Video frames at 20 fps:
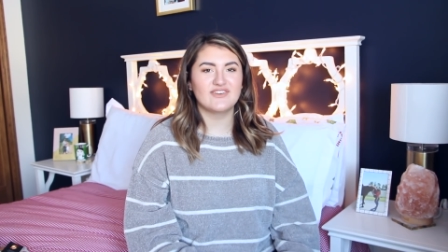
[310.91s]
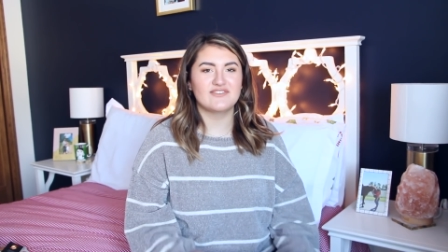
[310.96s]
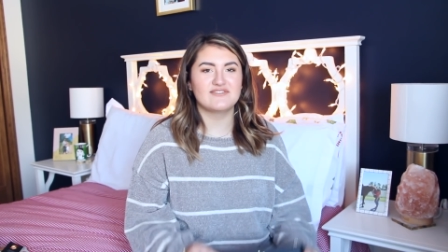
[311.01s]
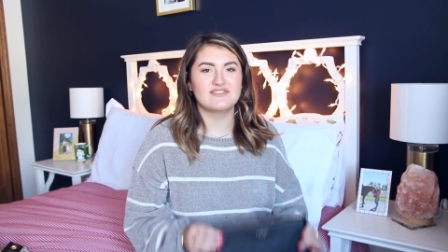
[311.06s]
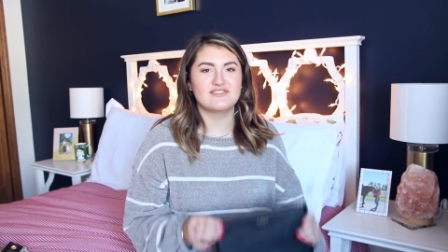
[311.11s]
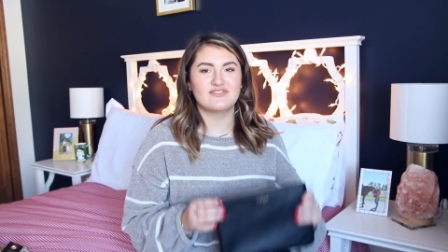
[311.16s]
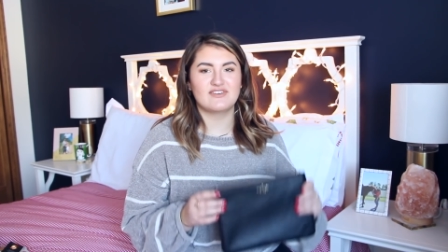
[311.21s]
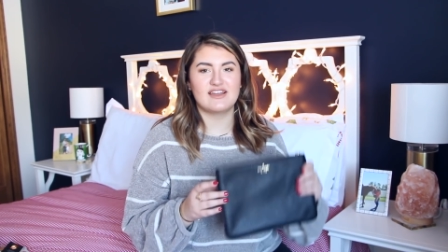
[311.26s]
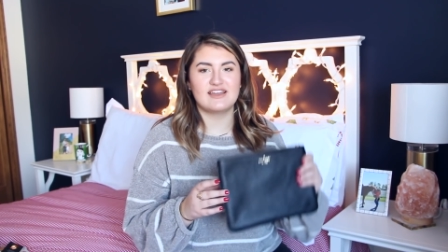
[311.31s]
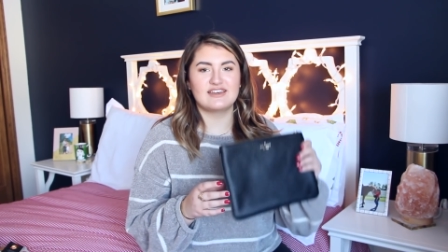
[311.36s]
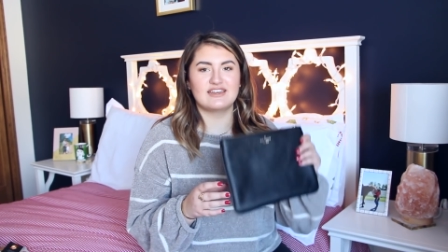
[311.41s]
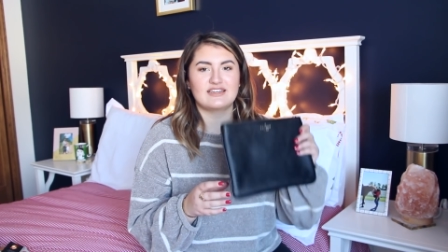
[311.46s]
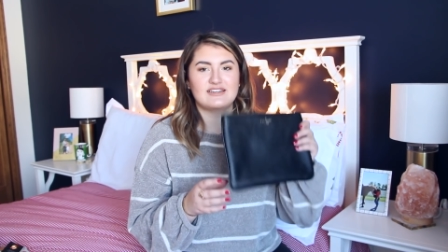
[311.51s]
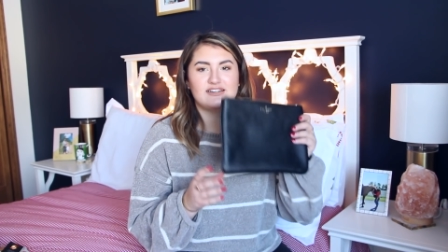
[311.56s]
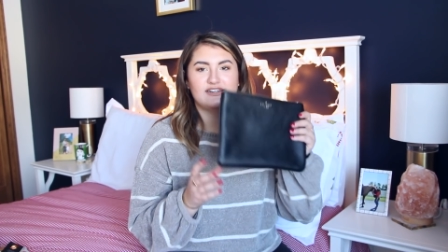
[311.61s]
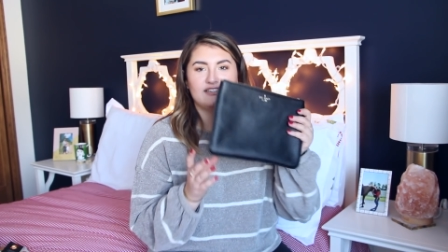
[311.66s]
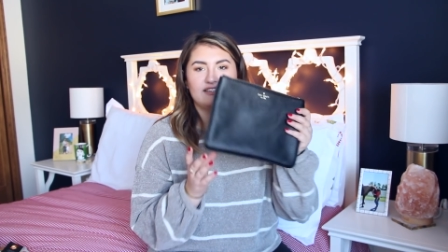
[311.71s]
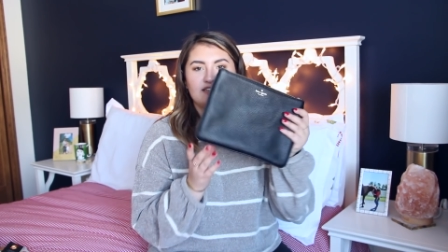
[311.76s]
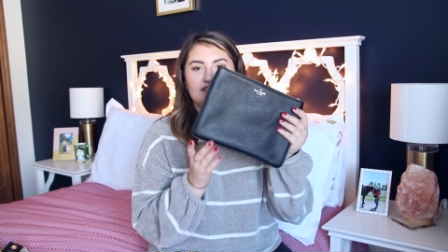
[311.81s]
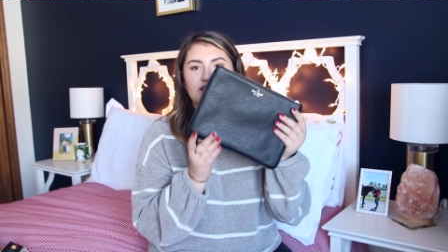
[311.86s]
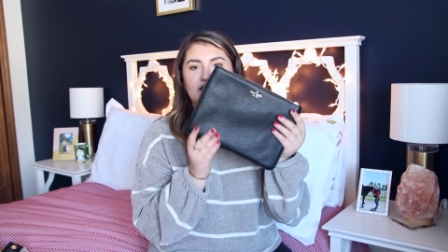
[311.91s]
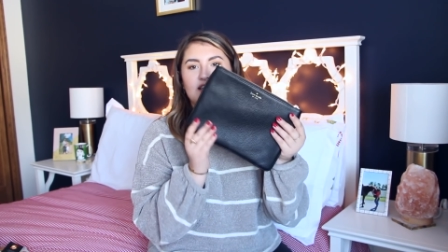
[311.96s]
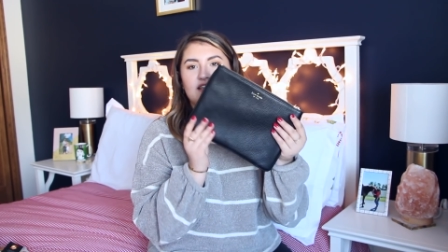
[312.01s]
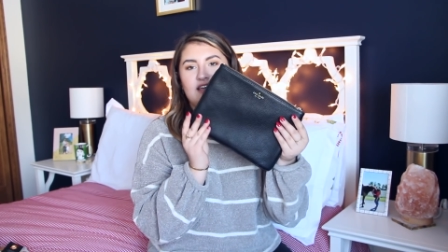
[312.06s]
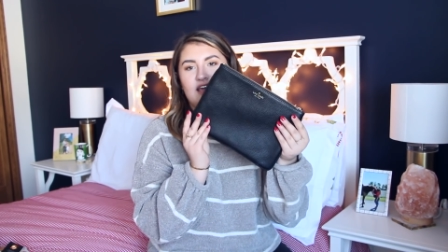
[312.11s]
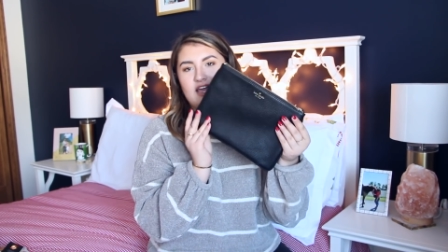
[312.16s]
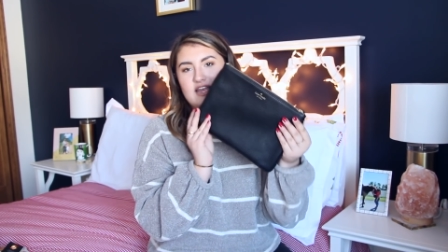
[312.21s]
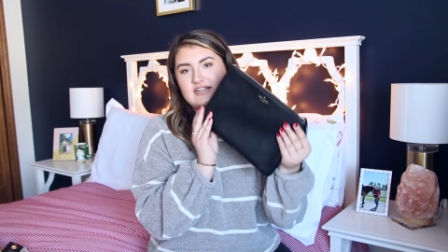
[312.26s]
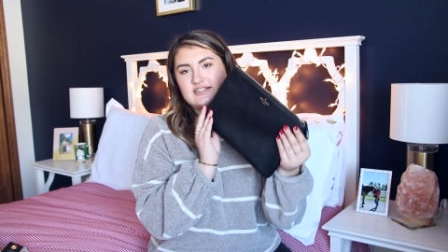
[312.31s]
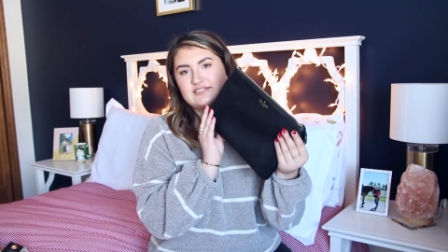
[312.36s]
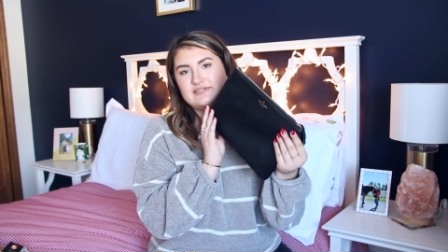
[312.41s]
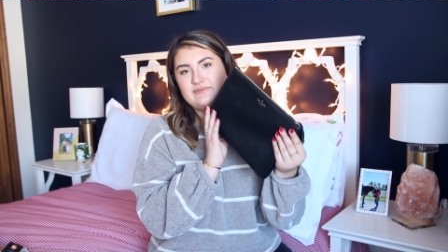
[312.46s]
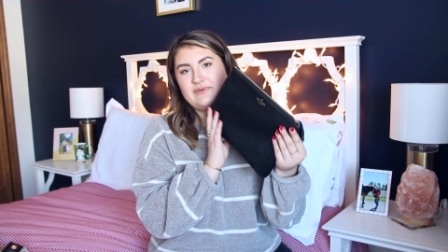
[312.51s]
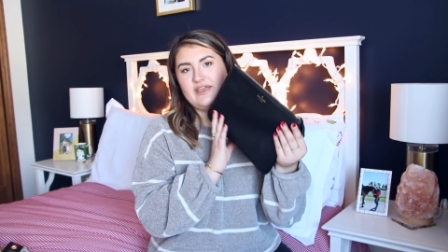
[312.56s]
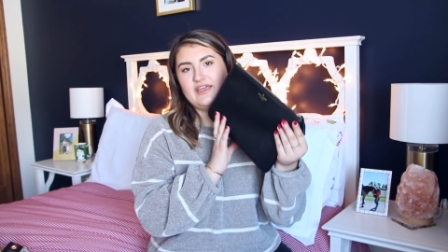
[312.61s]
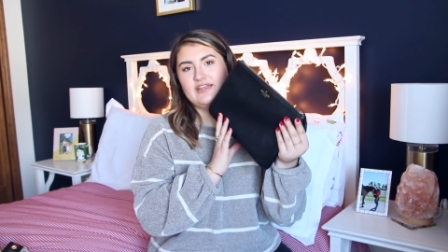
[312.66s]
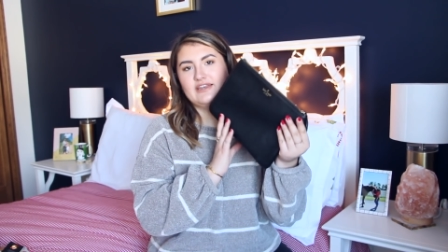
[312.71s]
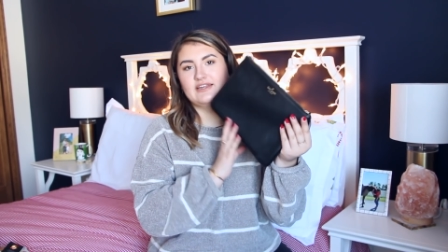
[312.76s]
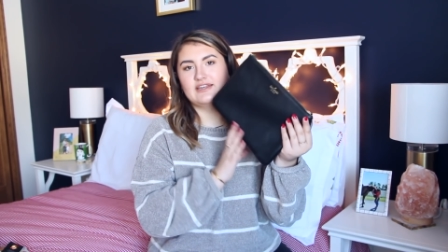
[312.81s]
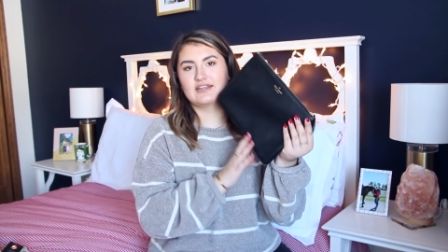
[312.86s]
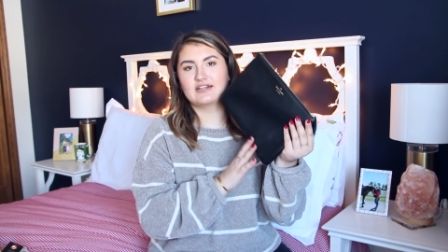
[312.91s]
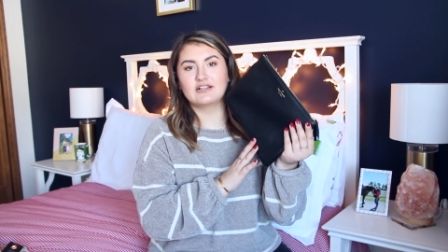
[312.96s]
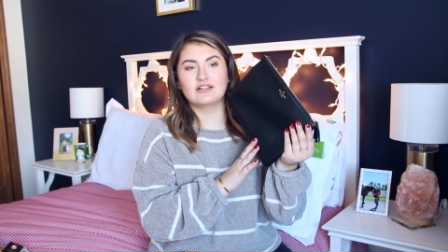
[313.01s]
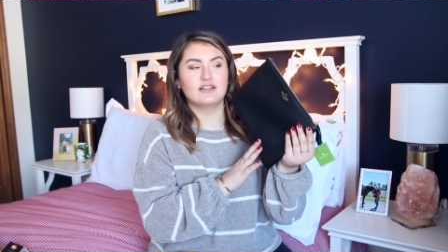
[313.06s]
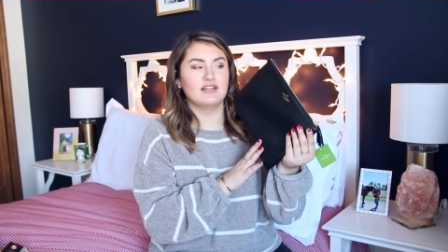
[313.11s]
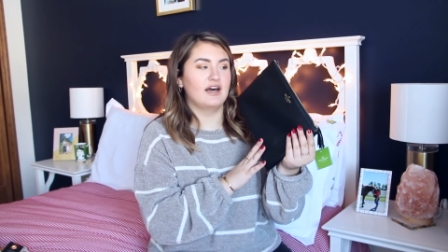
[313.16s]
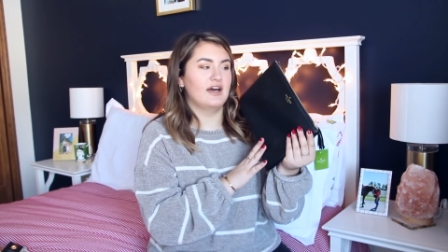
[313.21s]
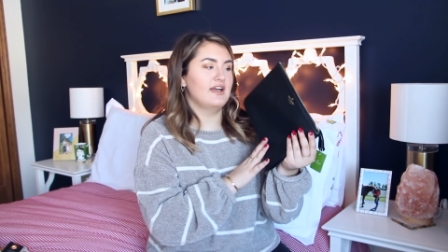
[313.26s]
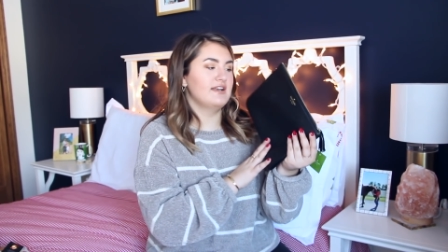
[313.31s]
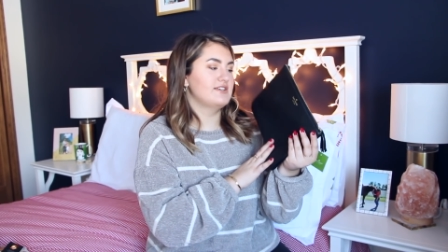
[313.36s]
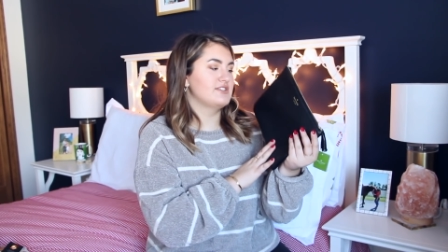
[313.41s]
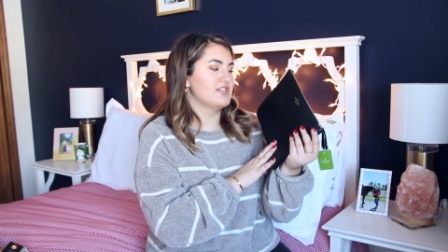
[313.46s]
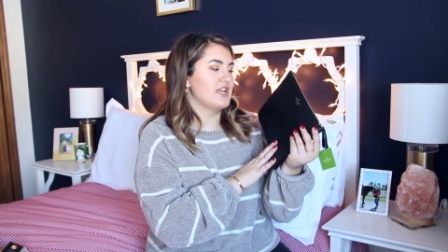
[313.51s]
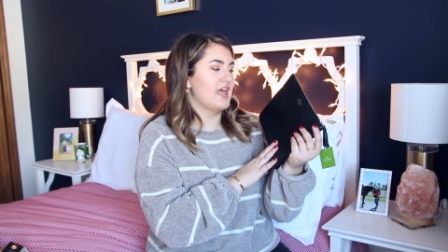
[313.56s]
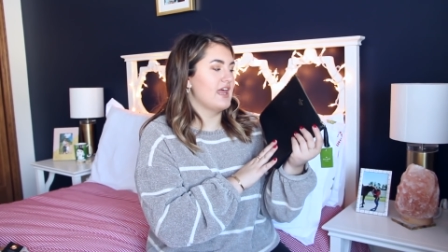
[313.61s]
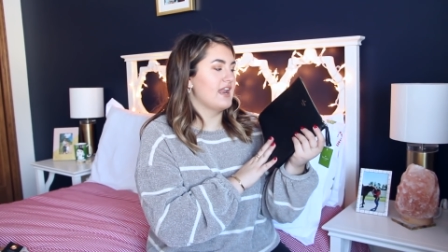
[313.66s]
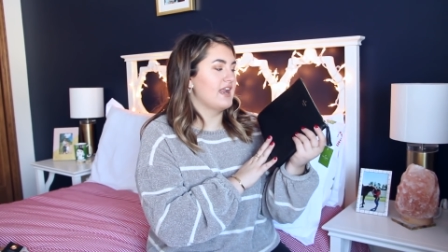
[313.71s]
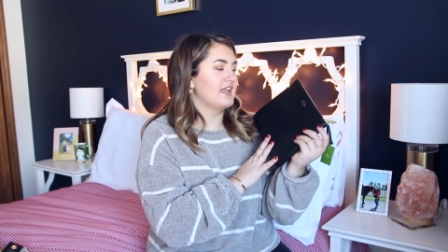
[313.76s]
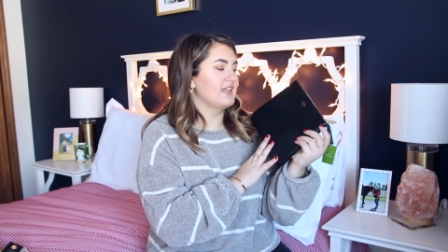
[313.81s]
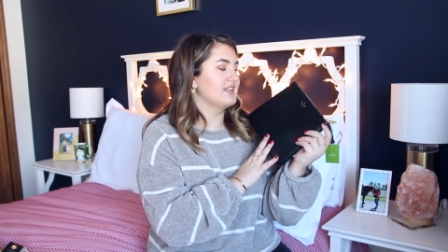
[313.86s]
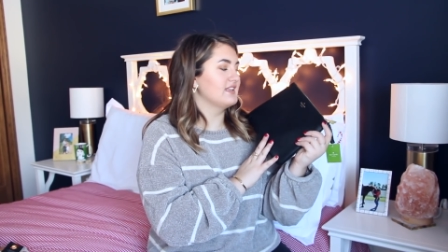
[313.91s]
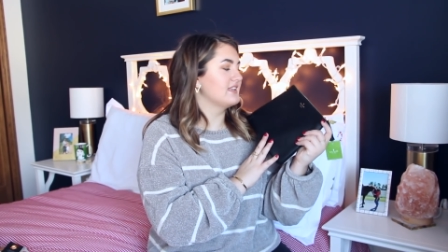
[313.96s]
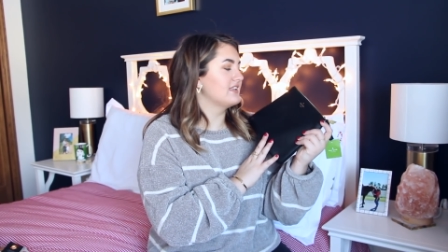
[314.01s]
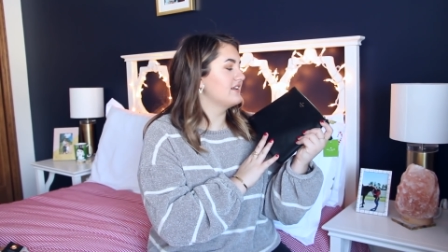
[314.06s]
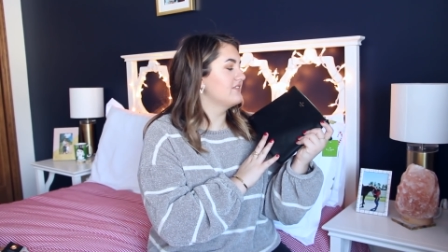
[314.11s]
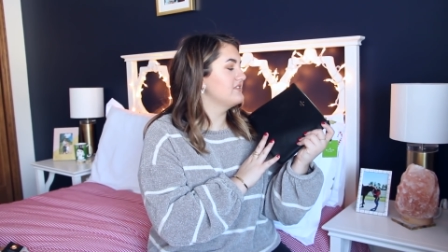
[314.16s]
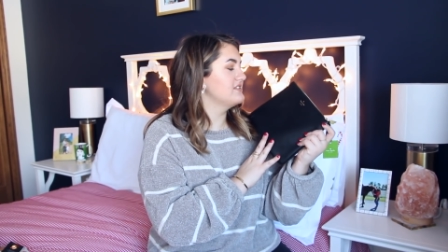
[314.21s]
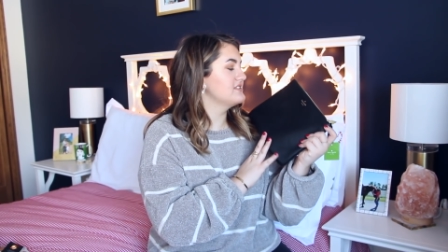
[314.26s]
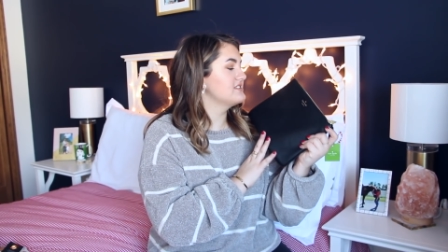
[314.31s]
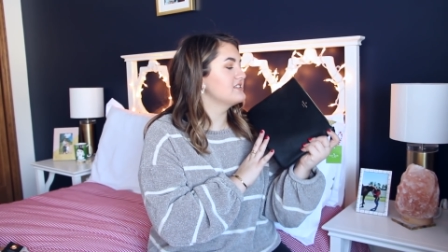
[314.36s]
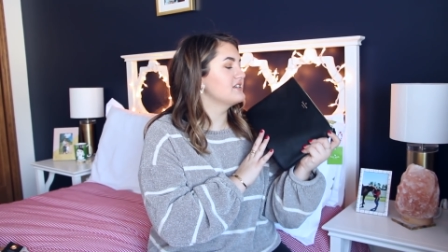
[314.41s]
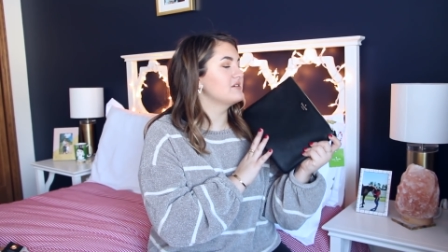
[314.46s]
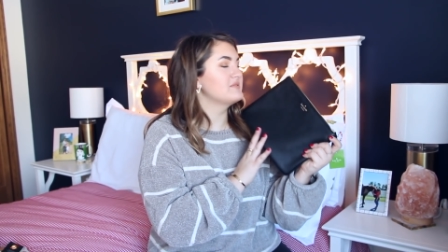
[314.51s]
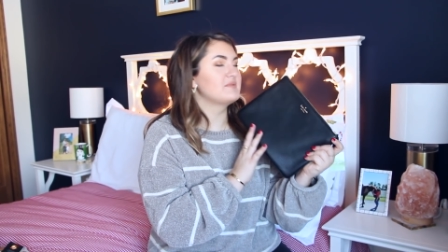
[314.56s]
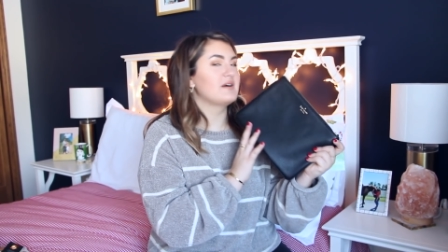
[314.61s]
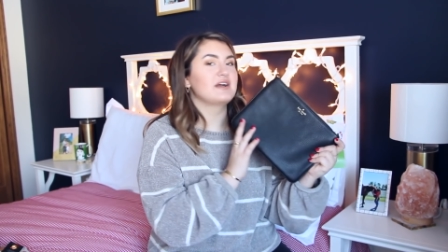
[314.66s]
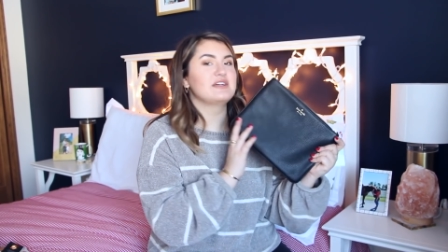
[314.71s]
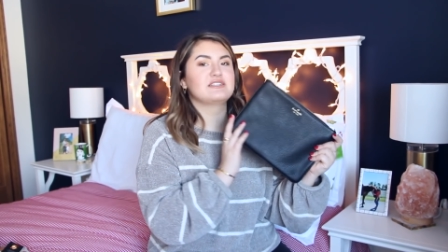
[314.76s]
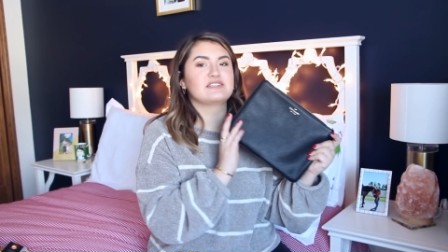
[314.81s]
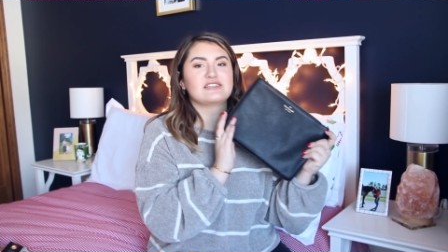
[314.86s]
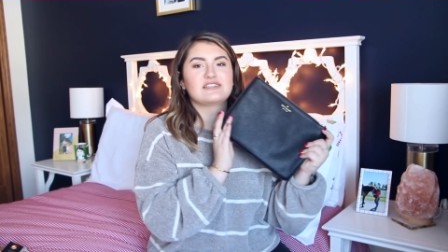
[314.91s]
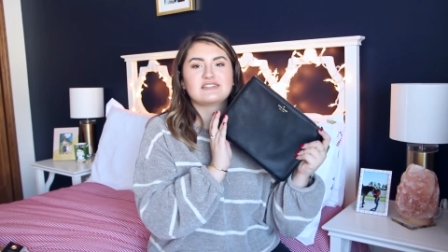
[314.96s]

family friend, I got this like Kate Spade clutch and I love it so much.